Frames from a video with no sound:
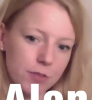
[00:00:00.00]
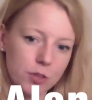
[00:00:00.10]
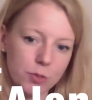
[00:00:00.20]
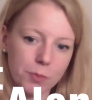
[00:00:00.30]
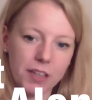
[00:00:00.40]
to
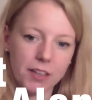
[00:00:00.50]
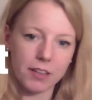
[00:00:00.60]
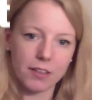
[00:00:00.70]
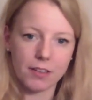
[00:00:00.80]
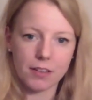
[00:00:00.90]
be
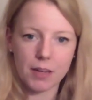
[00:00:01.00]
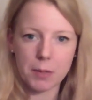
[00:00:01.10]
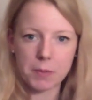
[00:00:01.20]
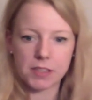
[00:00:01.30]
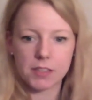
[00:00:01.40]
a
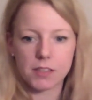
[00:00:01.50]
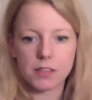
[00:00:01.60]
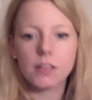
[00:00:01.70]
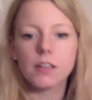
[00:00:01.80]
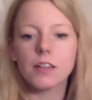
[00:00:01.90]
bit.
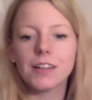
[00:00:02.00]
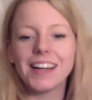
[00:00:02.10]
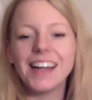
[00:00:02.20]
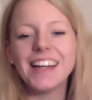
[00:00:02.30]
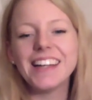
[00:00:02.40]

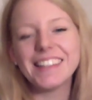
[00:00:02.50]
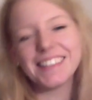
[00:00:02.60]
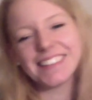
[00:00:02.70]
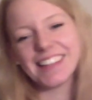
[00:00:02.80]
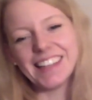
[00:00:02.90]

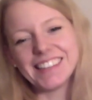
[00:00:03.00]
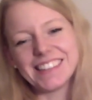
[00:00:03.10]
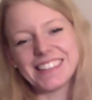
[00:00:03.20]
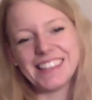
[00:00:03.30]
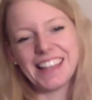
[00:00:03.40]
He's
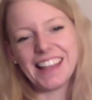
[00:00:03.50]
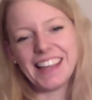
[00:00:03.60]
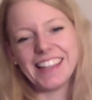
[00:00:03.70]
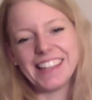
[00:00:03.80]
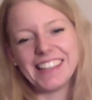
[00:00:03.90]

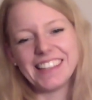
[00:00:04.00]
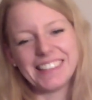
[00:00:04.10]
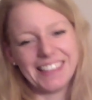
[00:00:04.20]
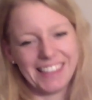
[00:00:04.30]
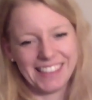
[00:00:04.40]

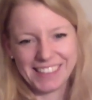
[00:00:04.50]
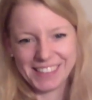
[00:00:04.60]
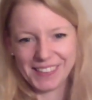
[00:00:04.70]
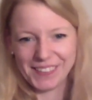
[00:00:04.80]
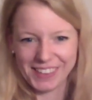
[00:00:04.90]

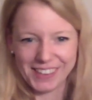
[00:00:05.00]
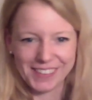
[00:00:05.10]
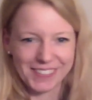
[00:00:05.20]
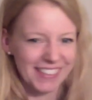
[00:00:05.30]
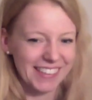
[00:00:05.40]
so cute.